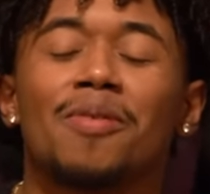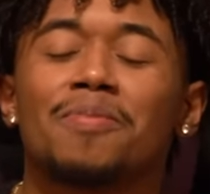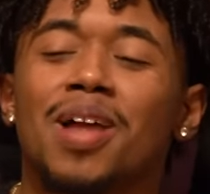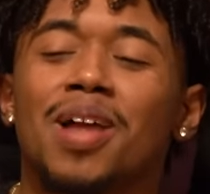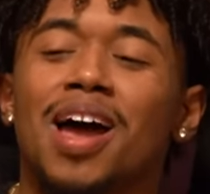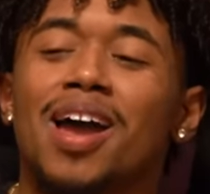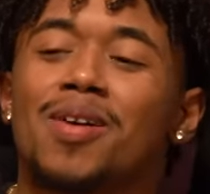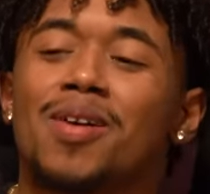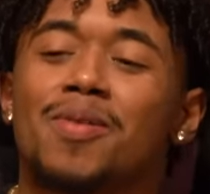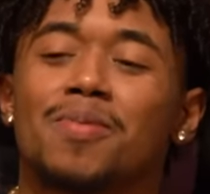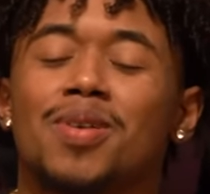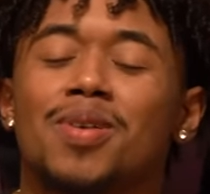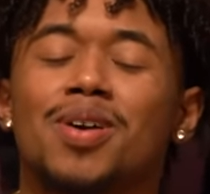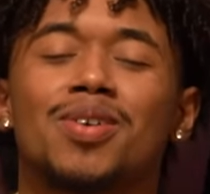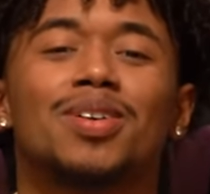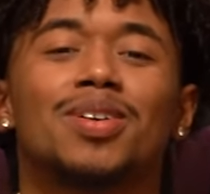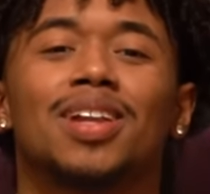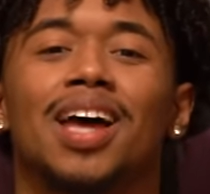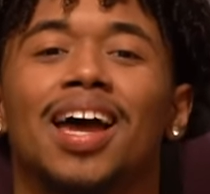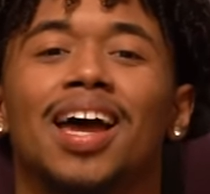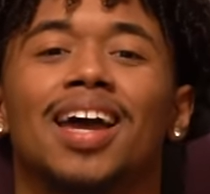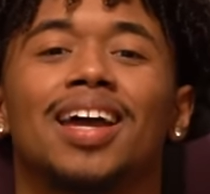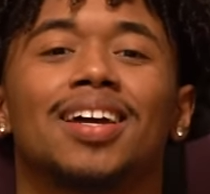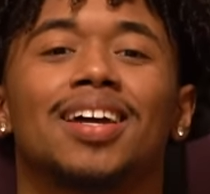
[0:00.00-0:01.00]
I'm like, bro,
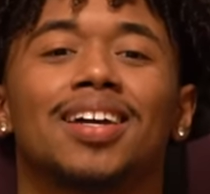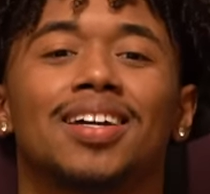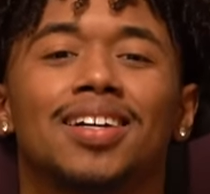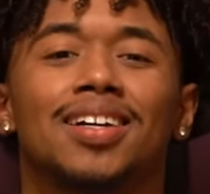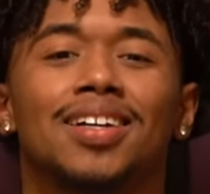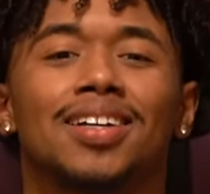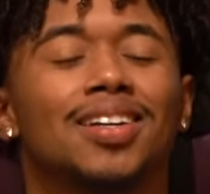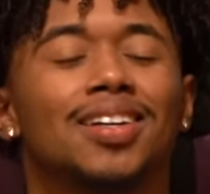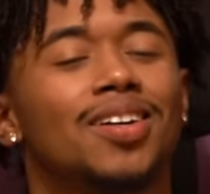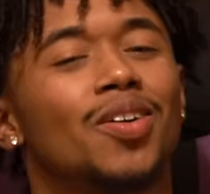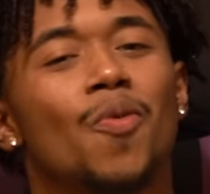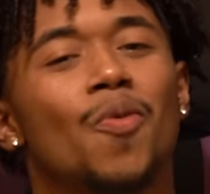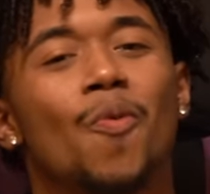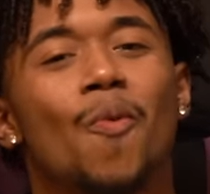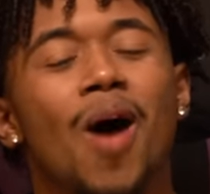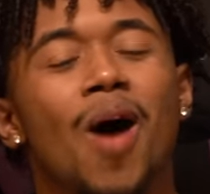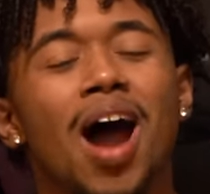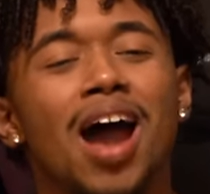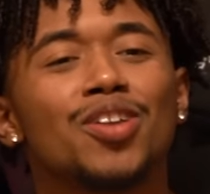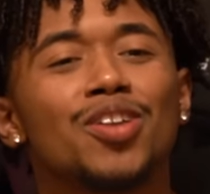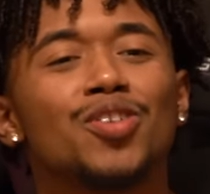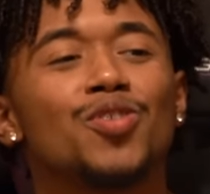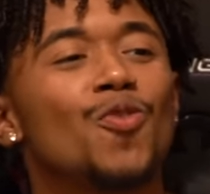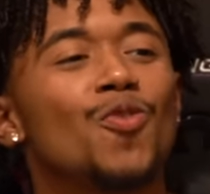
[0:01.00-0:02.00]
like,
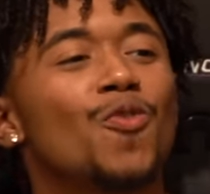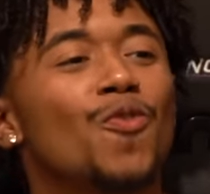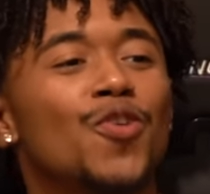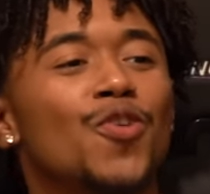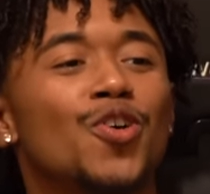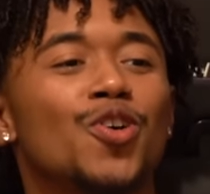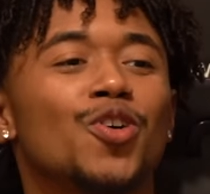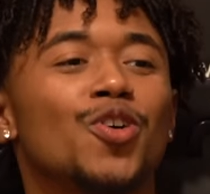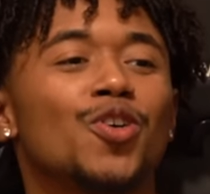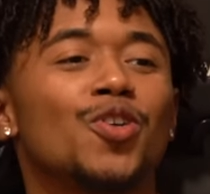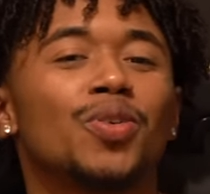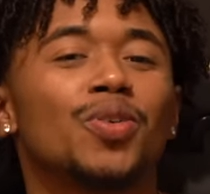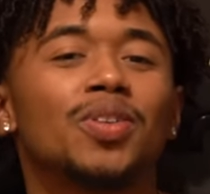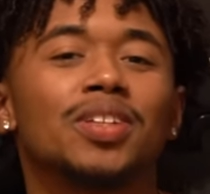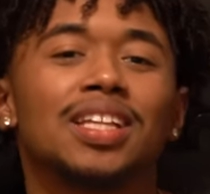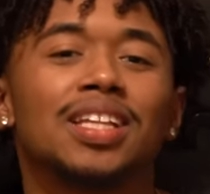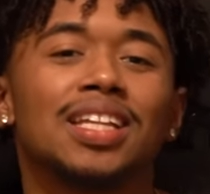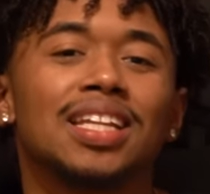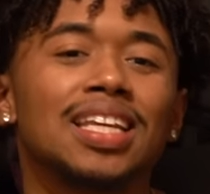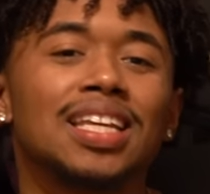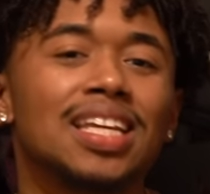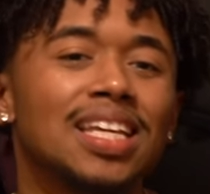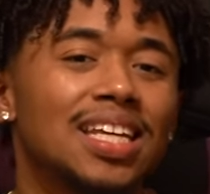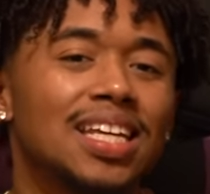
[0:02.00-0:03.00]
why do you feel
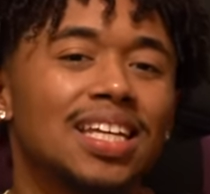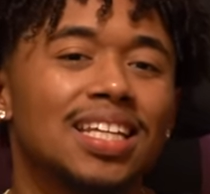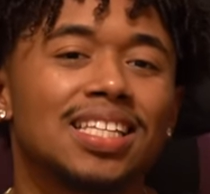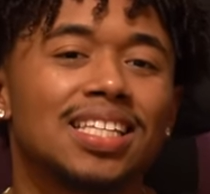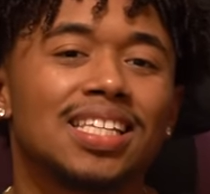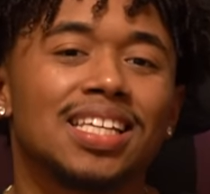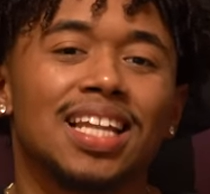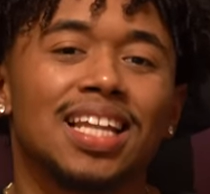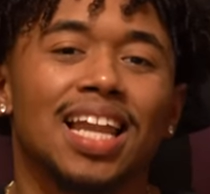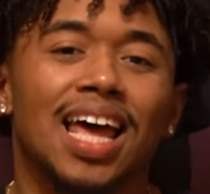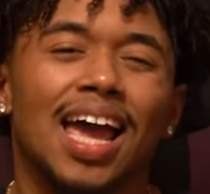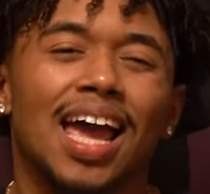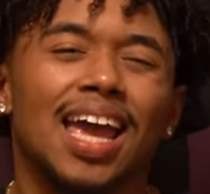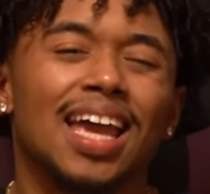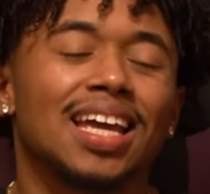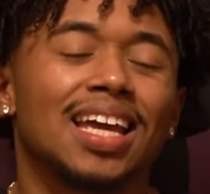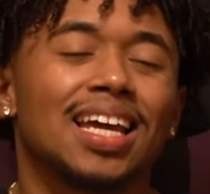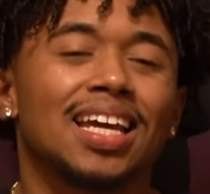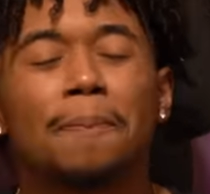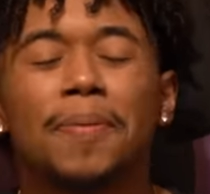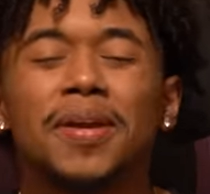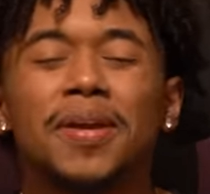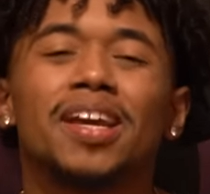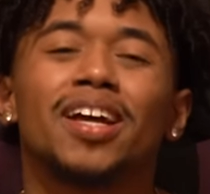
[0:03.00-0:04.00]
the need to
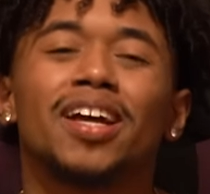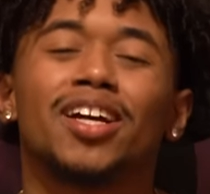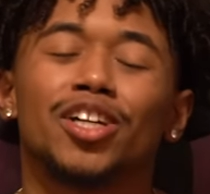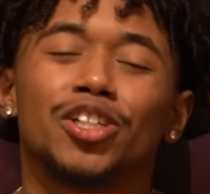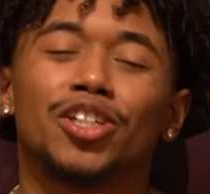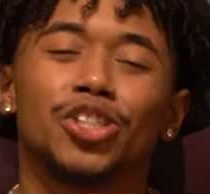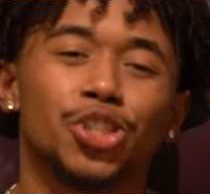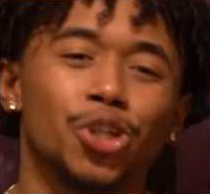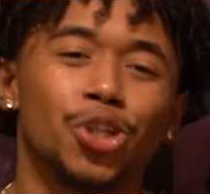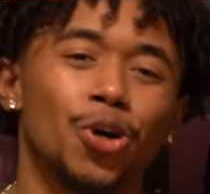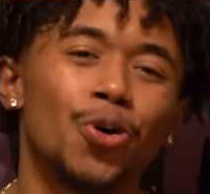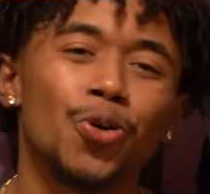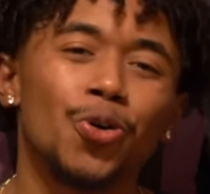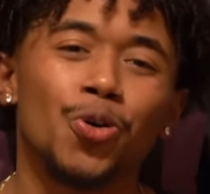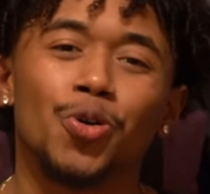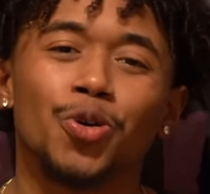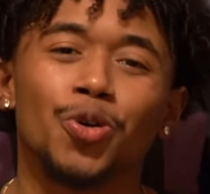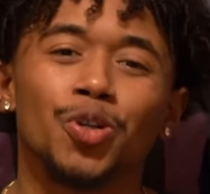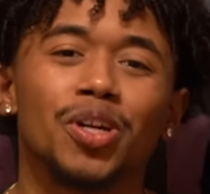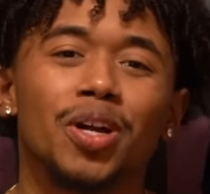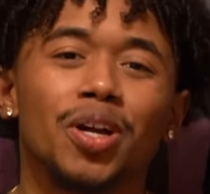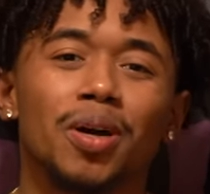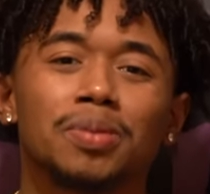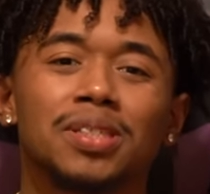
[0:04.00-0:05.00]
like be in
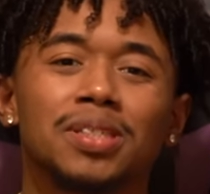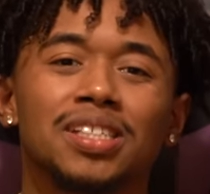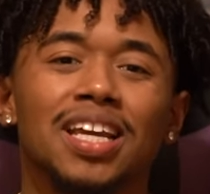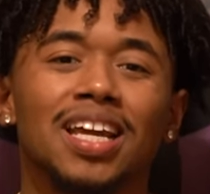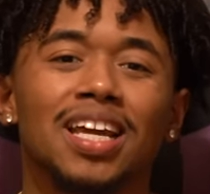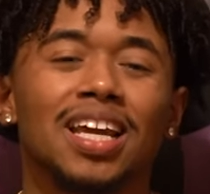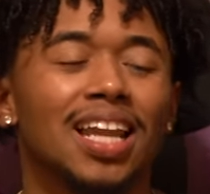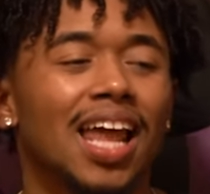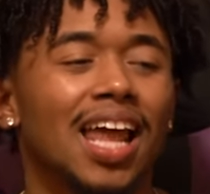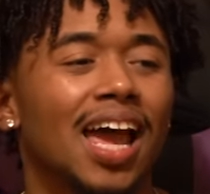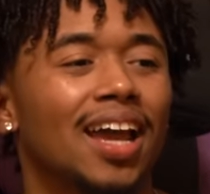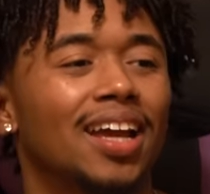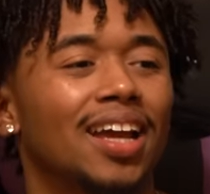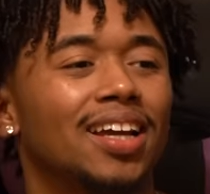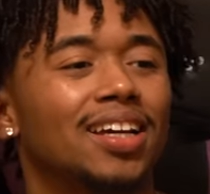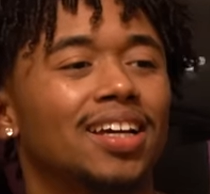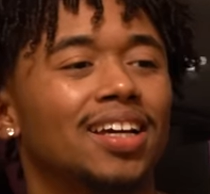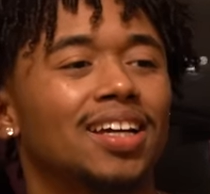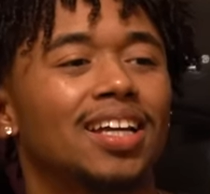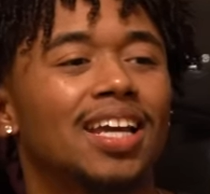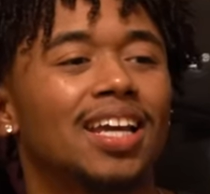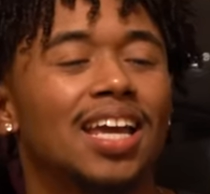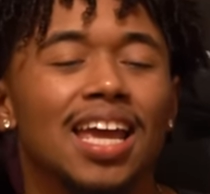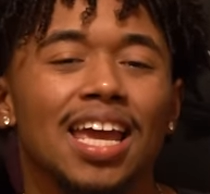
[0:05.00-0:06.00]
control? You know what I'm saying? Like,
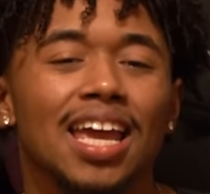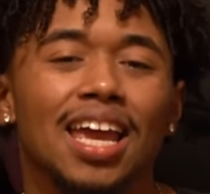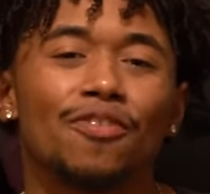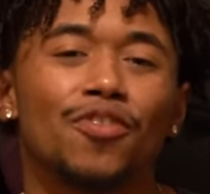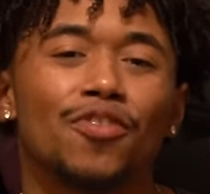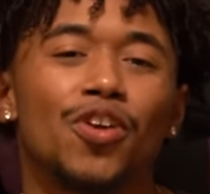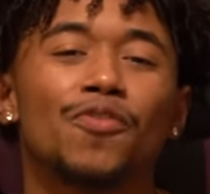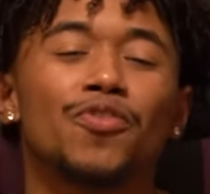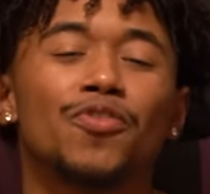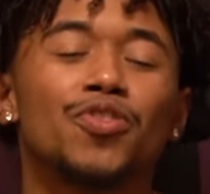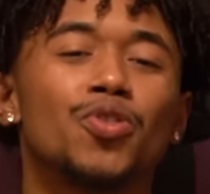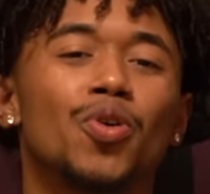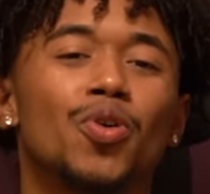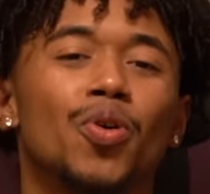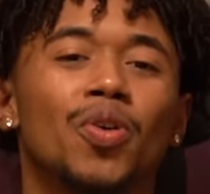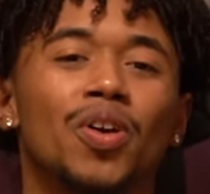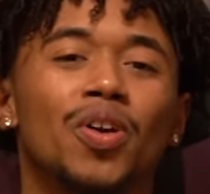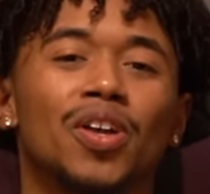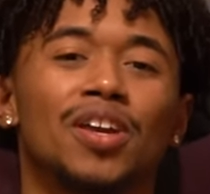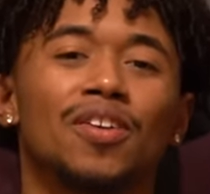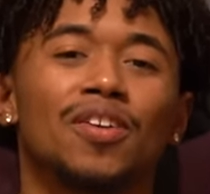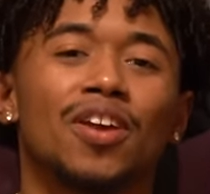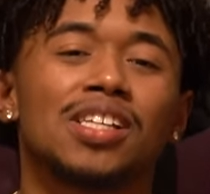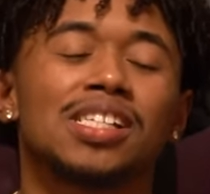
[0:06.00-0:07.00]
if, if you
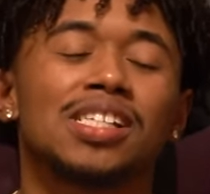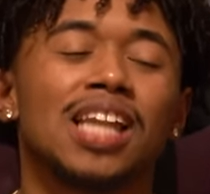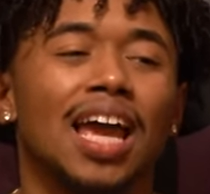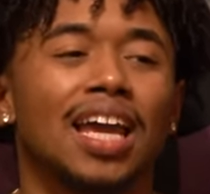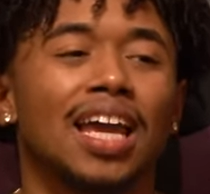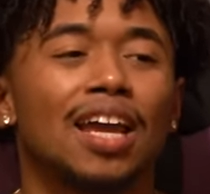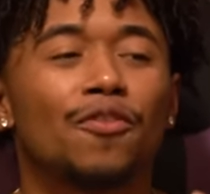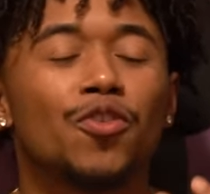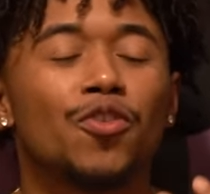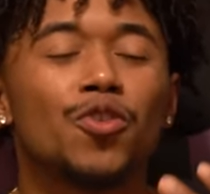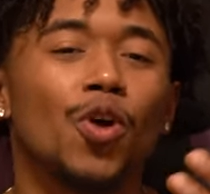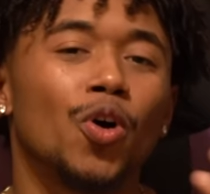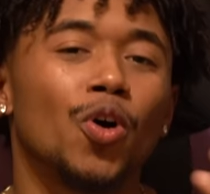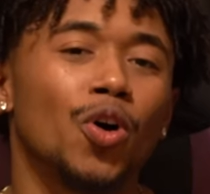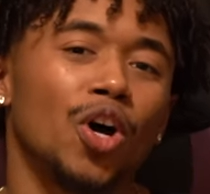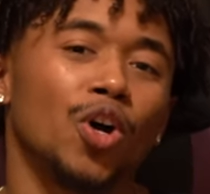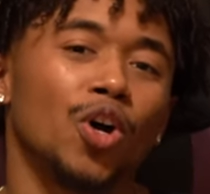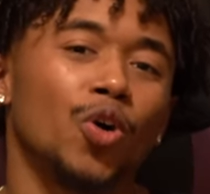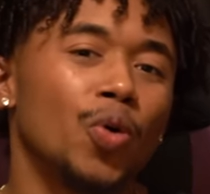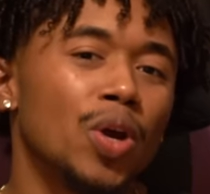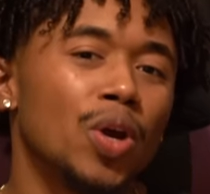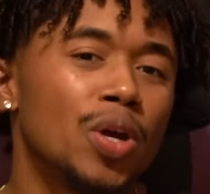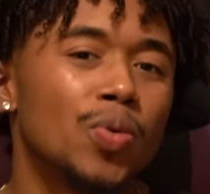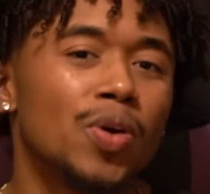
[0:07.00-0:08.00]
don't, it's like if you
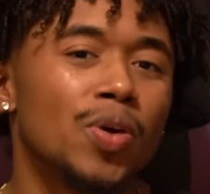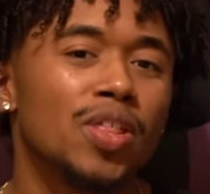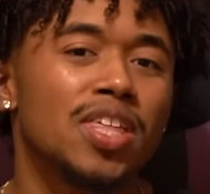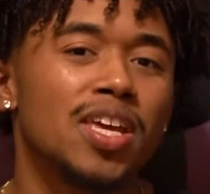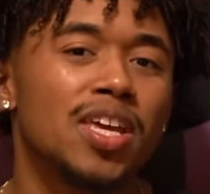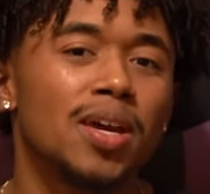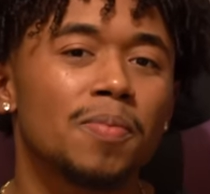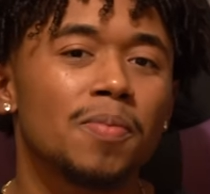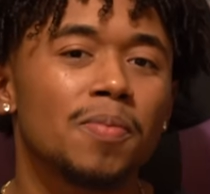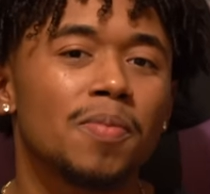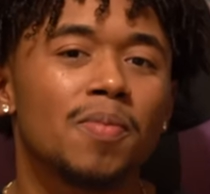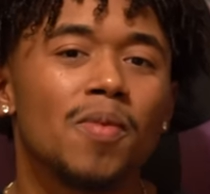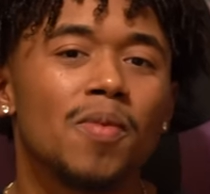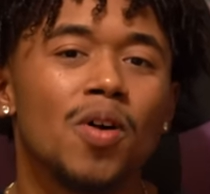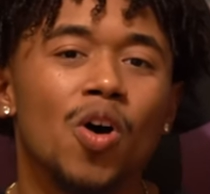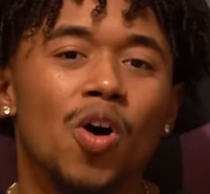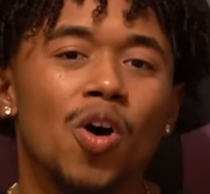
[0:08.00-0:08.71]
don't agree with him